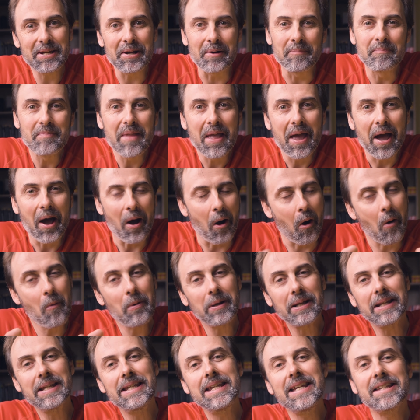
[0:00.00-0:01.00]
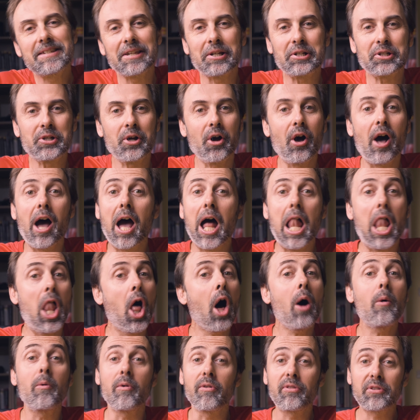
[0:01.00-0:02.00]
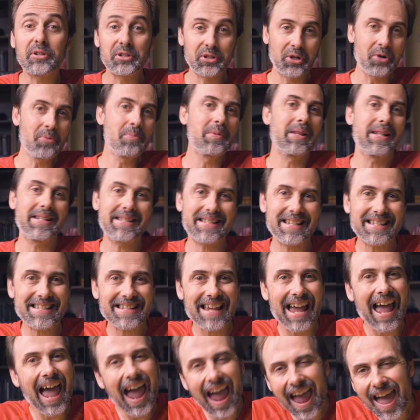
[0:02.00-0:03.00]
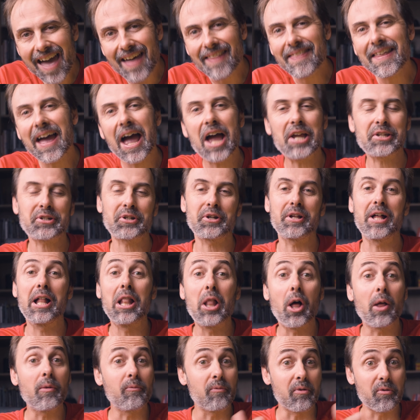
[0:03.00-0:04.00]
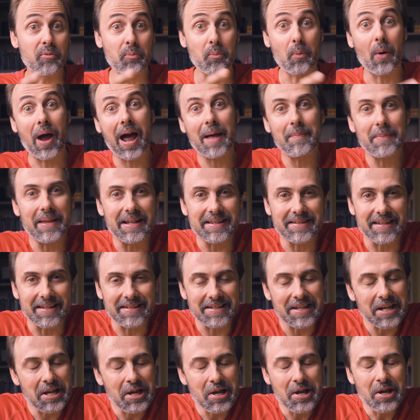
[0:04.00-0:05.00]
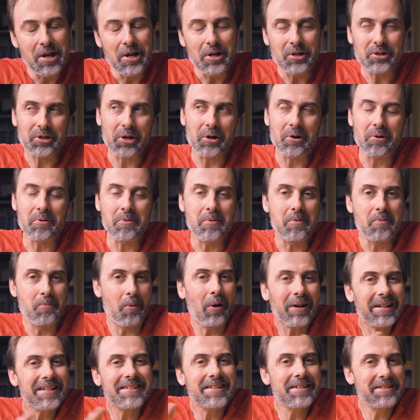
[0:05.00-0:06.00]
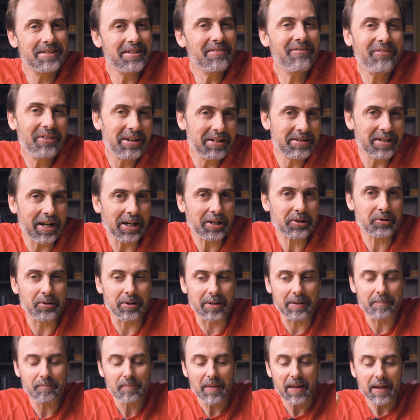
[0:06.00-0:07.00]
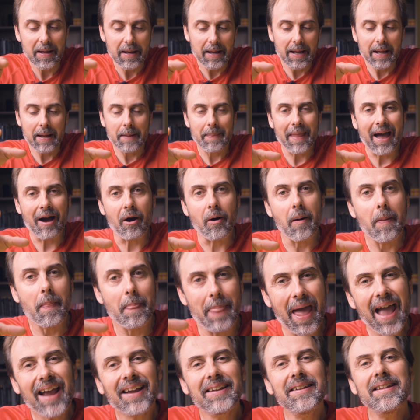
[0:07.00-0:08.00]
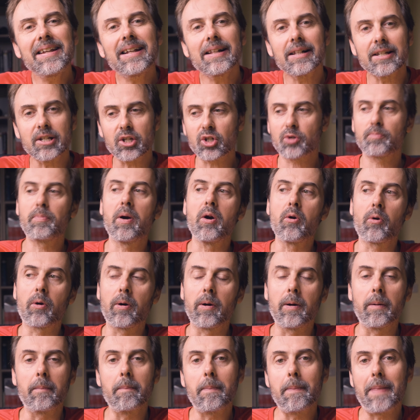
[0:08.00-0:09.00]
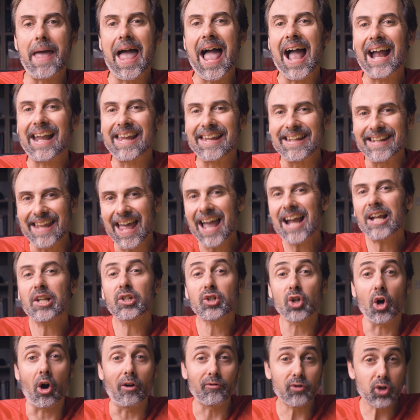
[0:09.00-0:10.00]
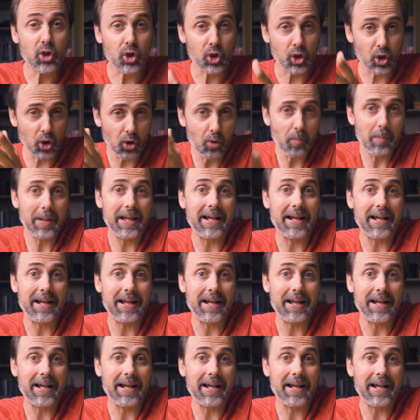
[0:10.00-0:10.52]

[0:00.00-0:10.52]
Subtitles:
you. Over the years I shot a lot with zoom lenses and I shot a lot with prime lenses. So what is the difference actually? Now, technically spoken, the architecture of zoom